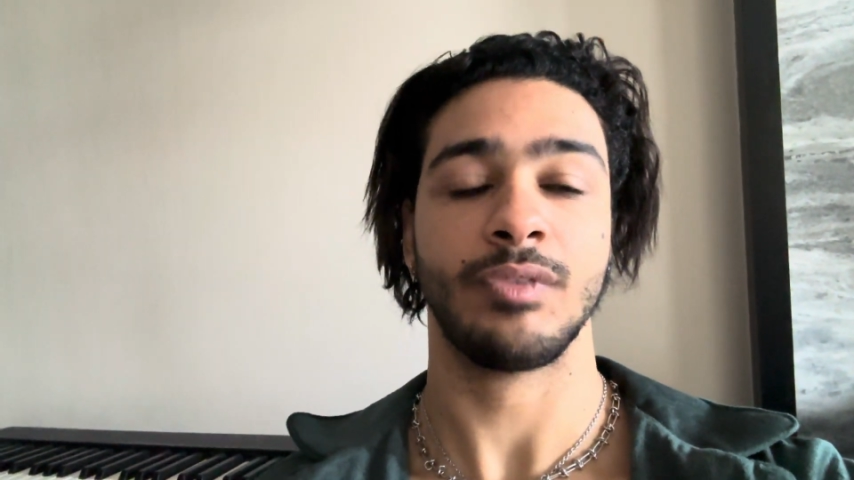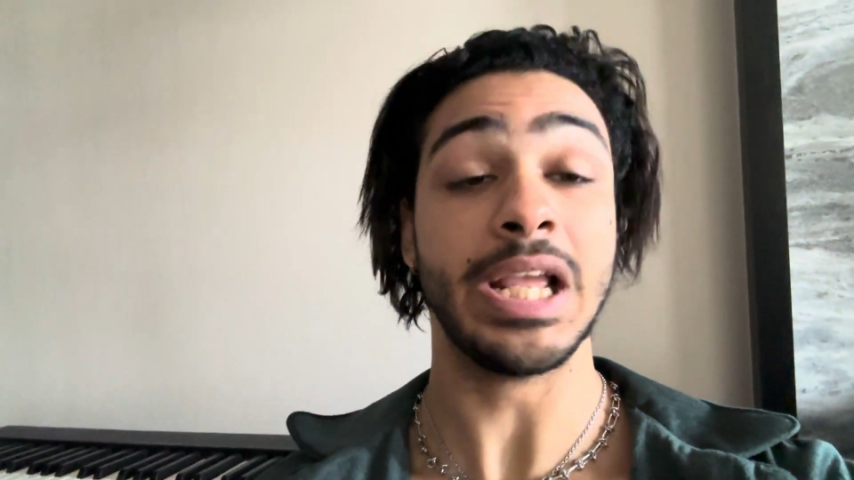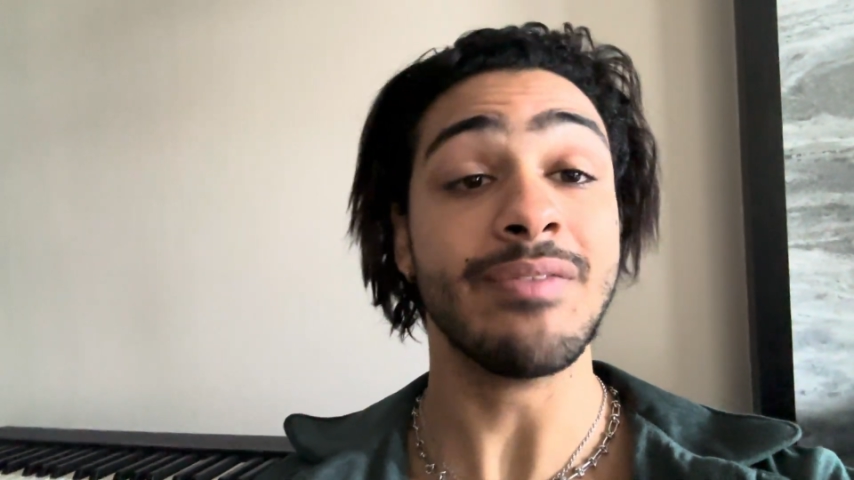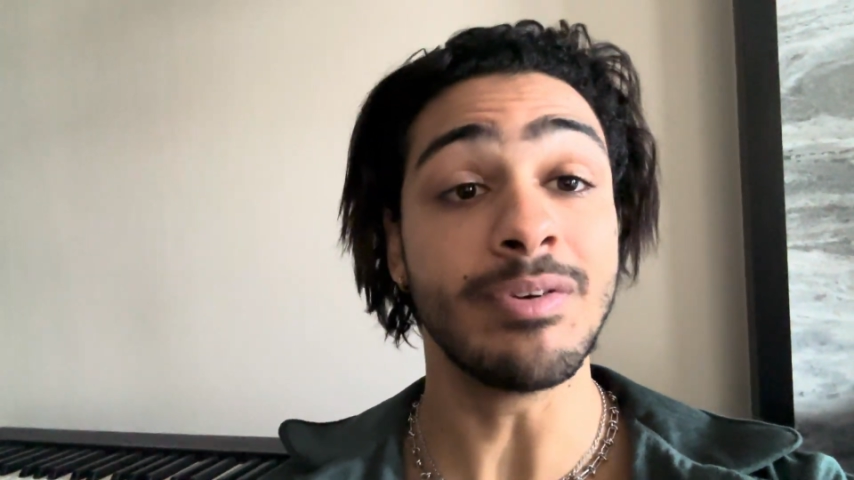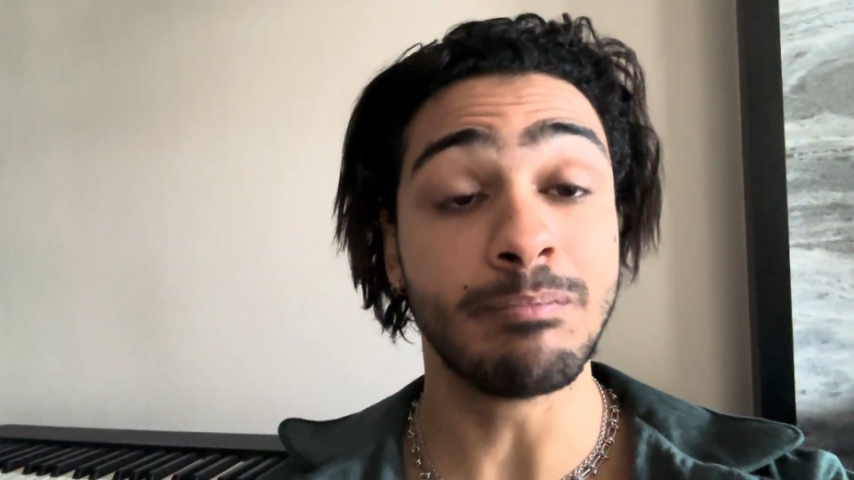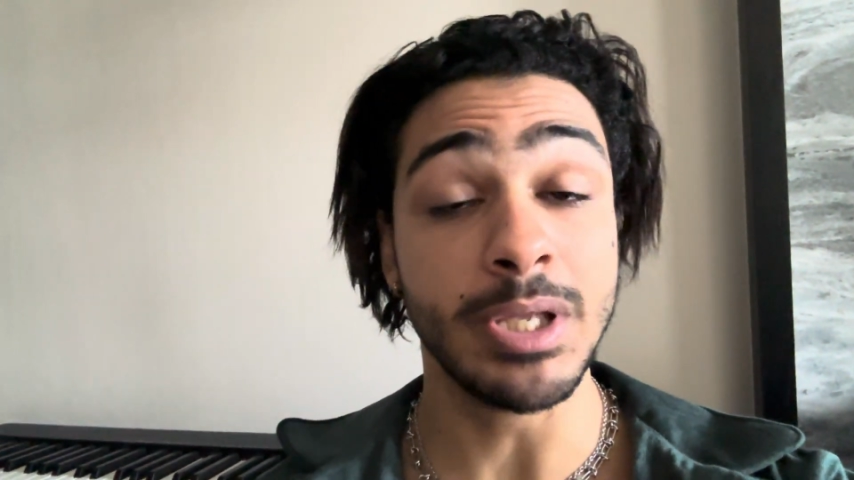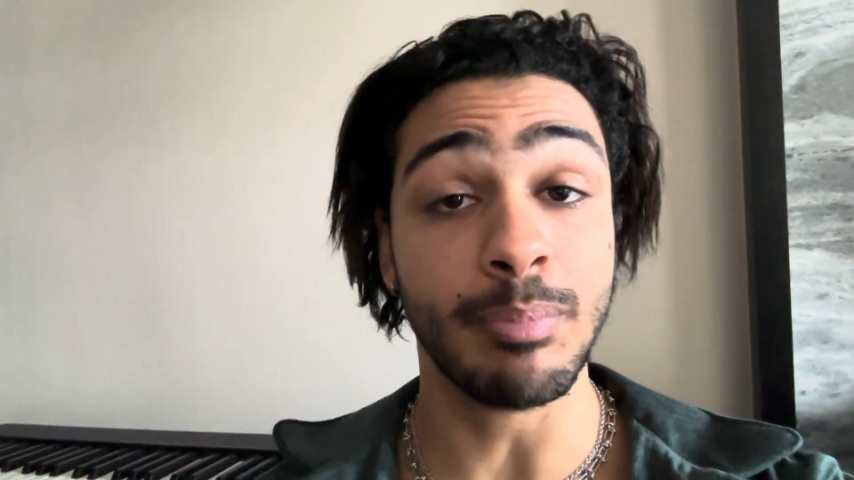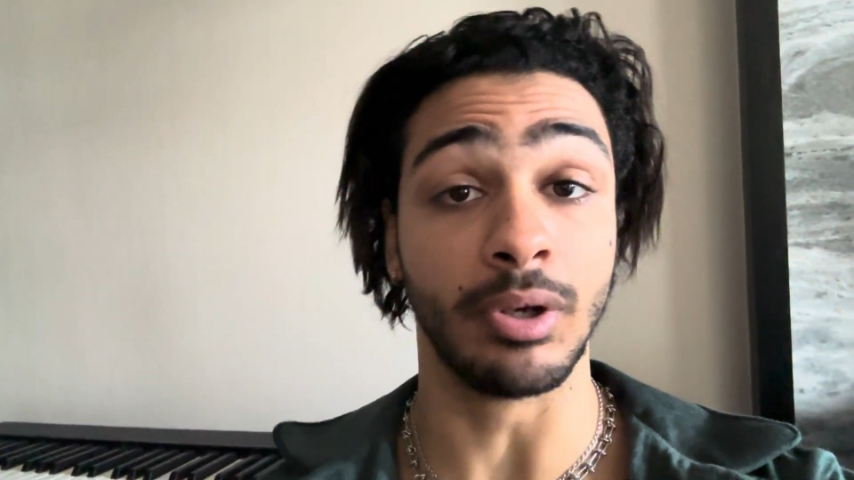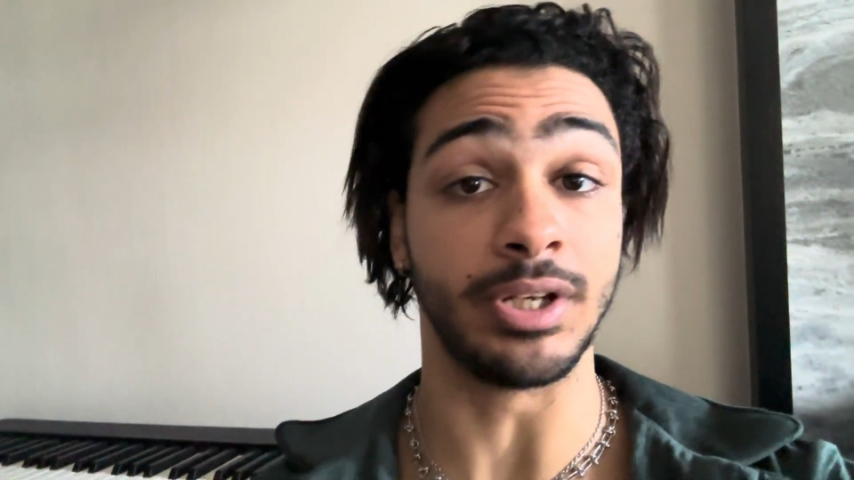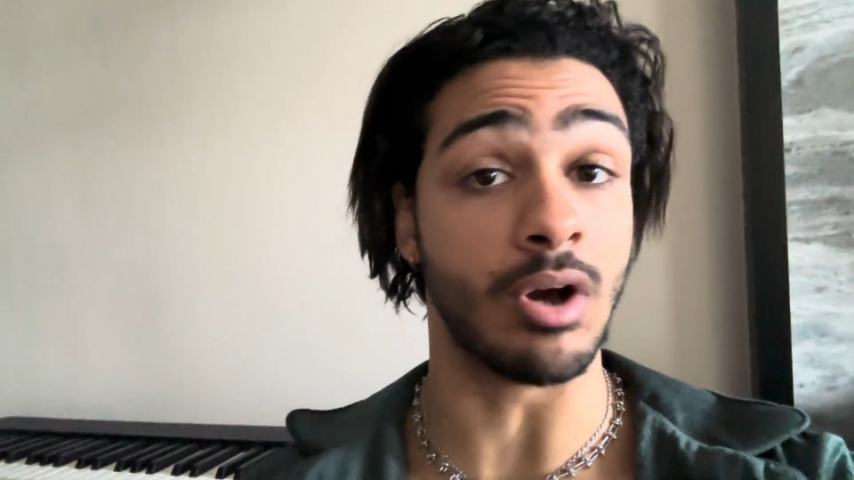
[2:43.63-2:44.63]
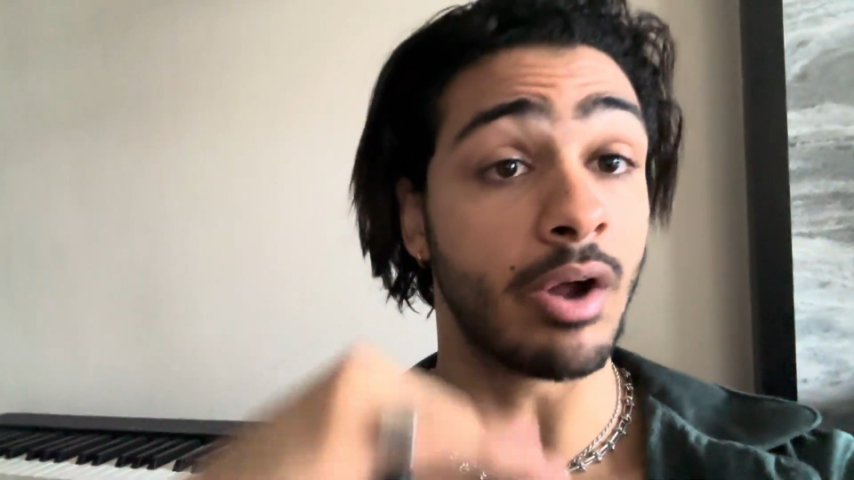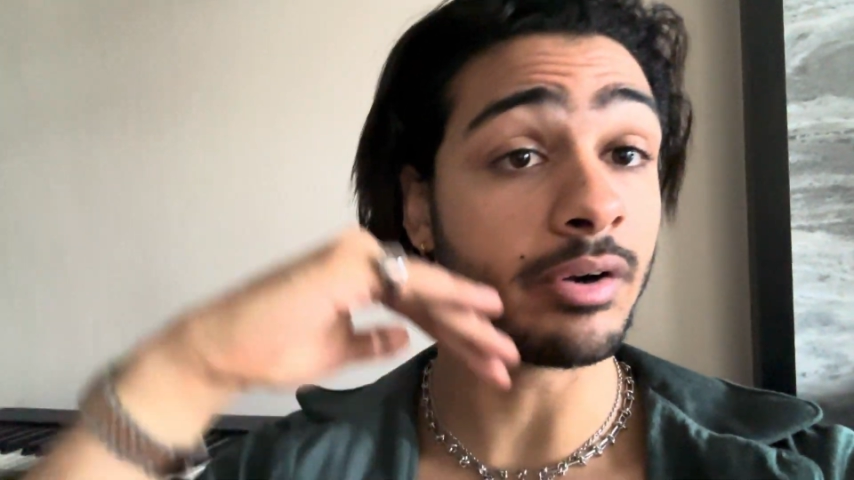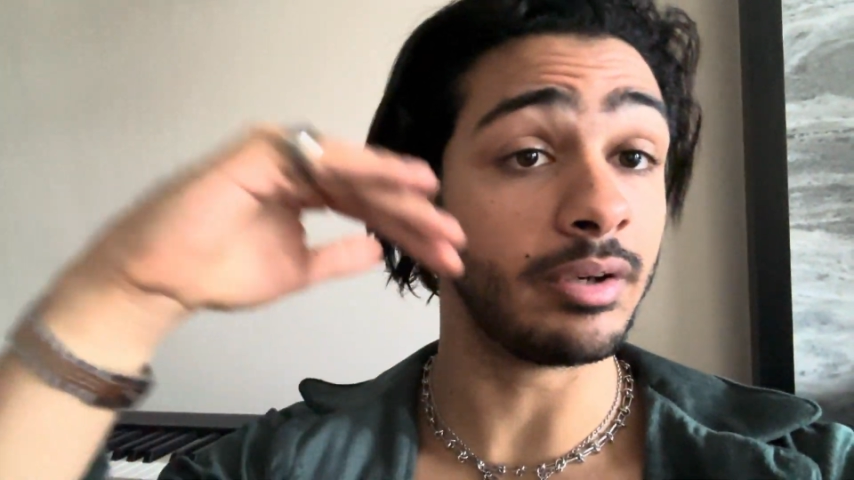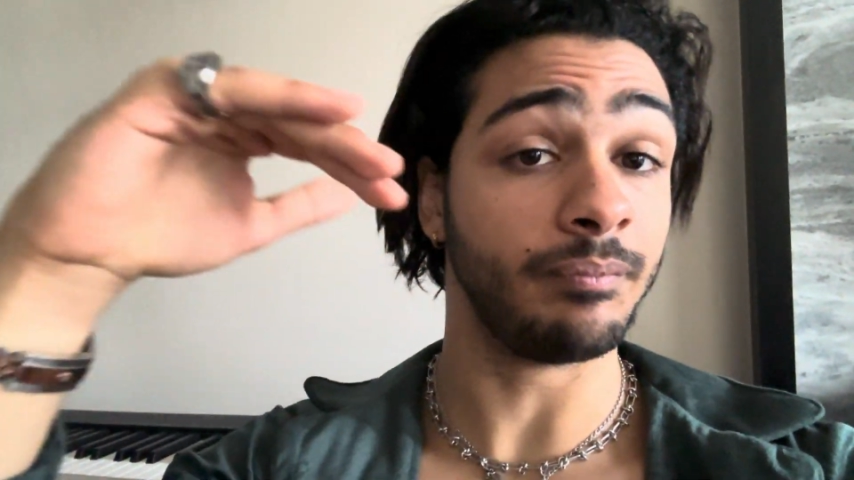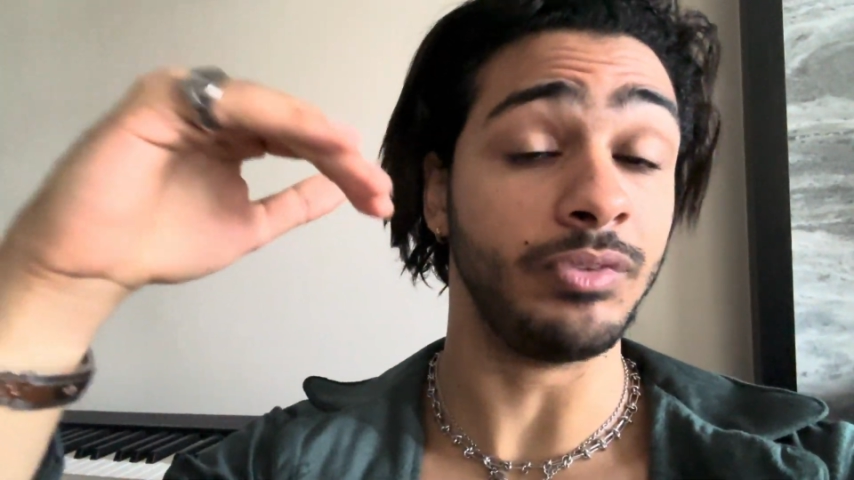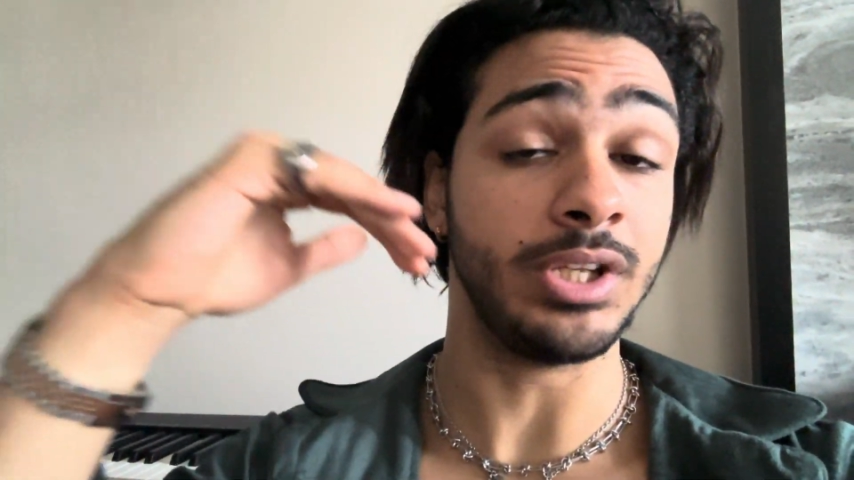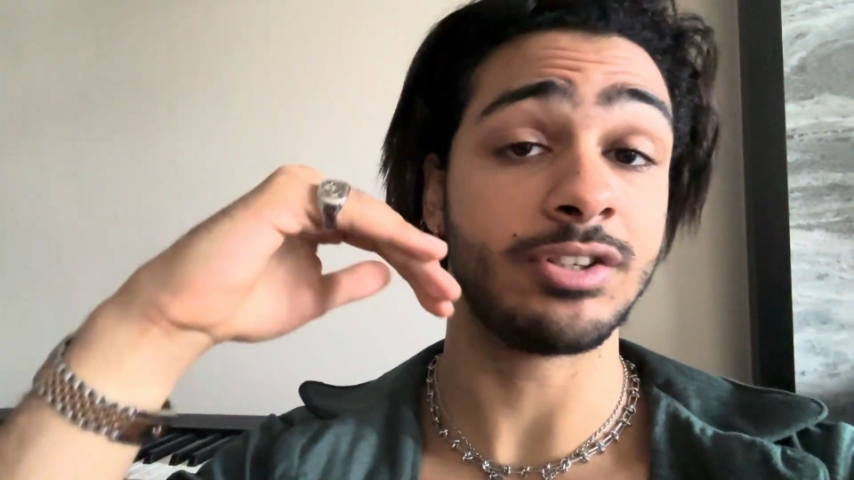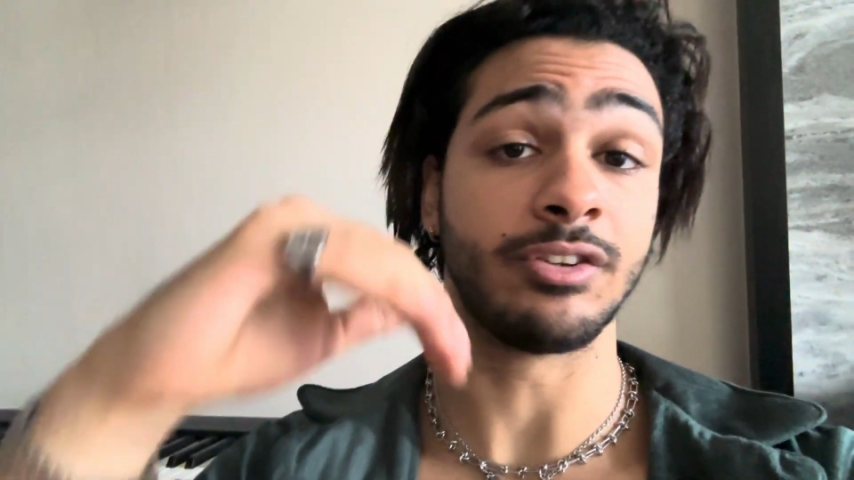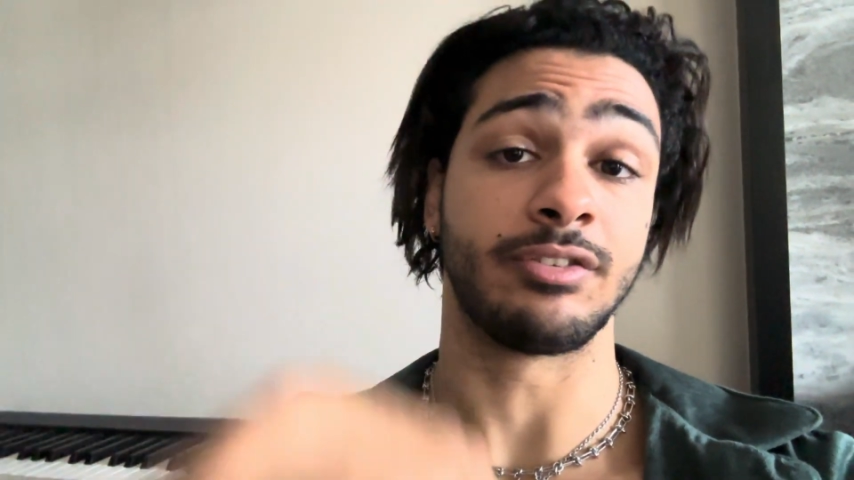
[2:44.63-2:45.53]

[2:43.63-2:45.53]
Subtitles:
Even people in other niches,